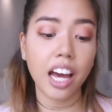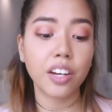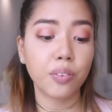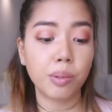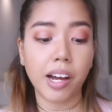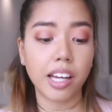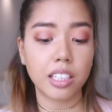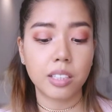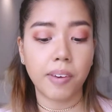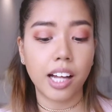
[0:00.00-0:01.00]
I would buy
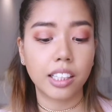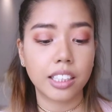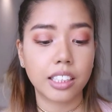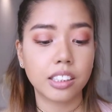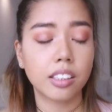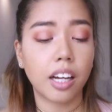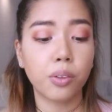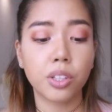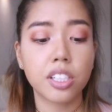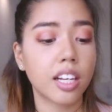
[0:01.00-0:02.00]
this palette. I
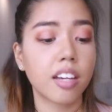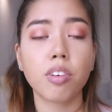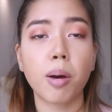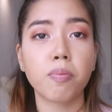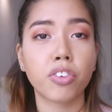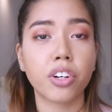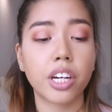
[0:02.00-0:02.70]
would save up for